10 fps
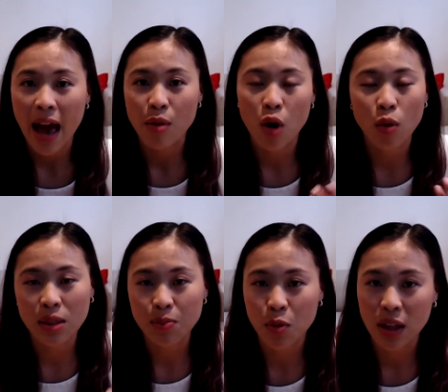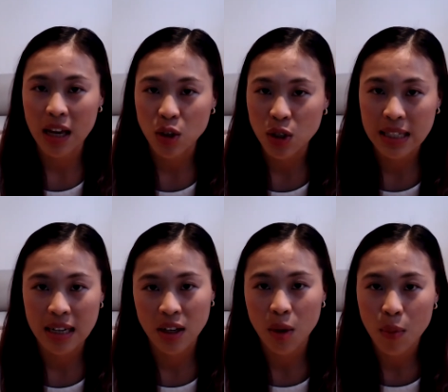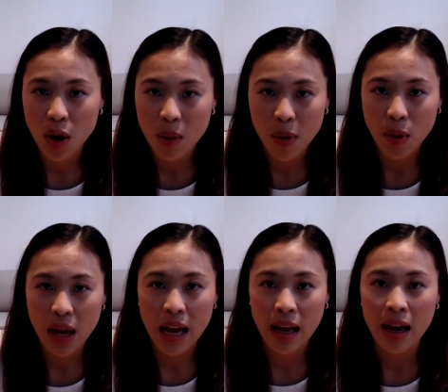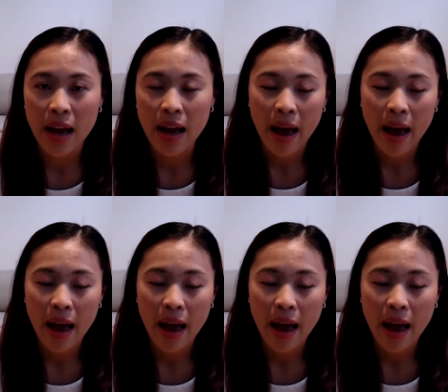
and always been really interested in community building